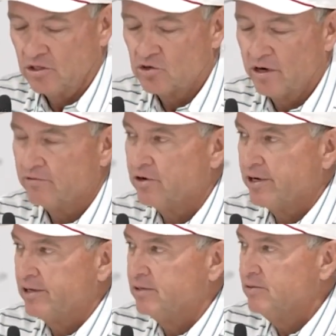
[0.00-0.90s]
and
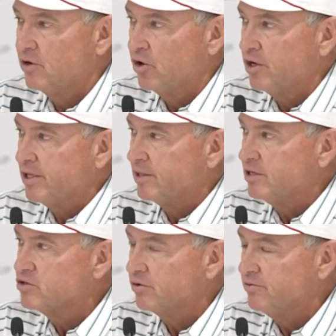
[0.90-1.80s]
Trevor and Ernie and
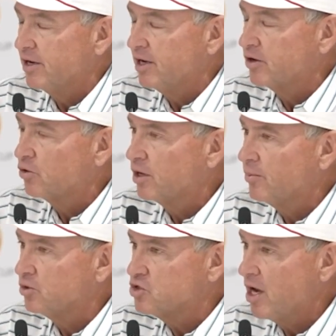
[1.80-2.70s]
Liesl have done an
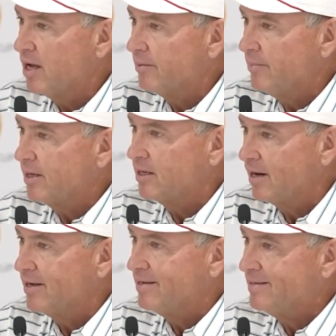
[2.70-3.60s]
incredible job making
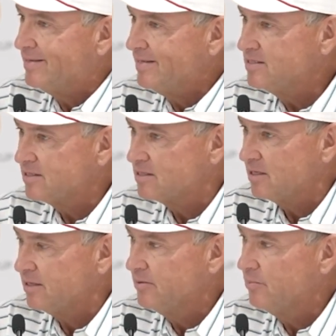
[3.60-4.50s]
an
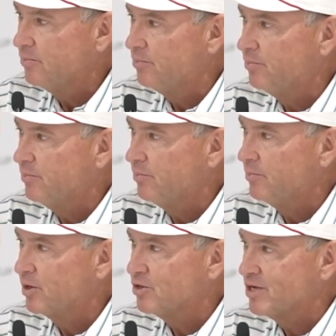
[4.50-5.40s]
identity,
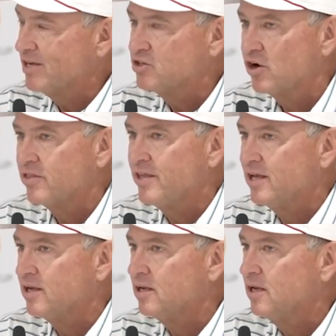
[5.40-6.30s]
because I started
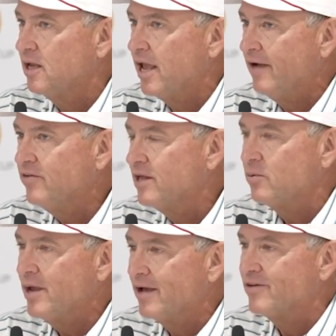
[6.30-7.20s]
thinking
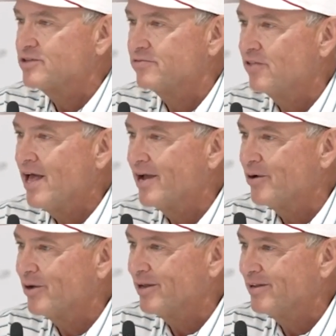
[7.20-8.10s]
everything we have has a
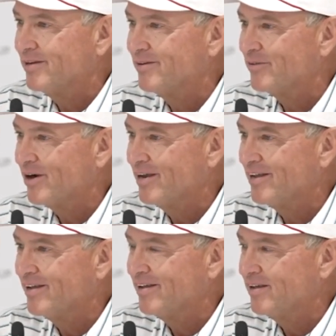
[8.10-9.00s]
flag on it,
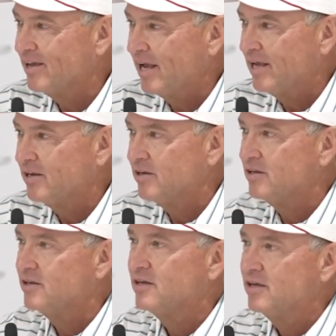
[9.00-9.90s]
right?
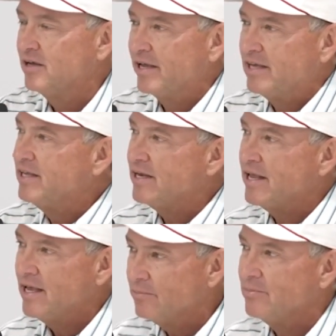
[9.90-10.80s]
And it
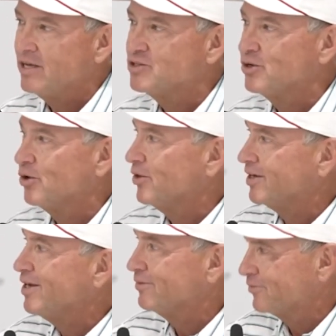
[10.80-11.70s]
didn't hit me until
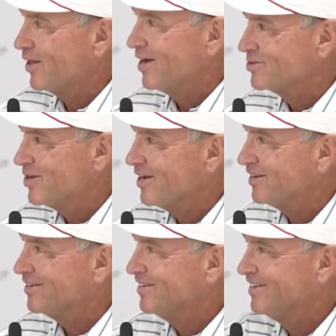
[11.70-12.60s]
the gift last
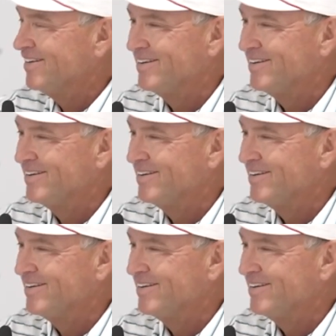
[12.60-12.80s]
night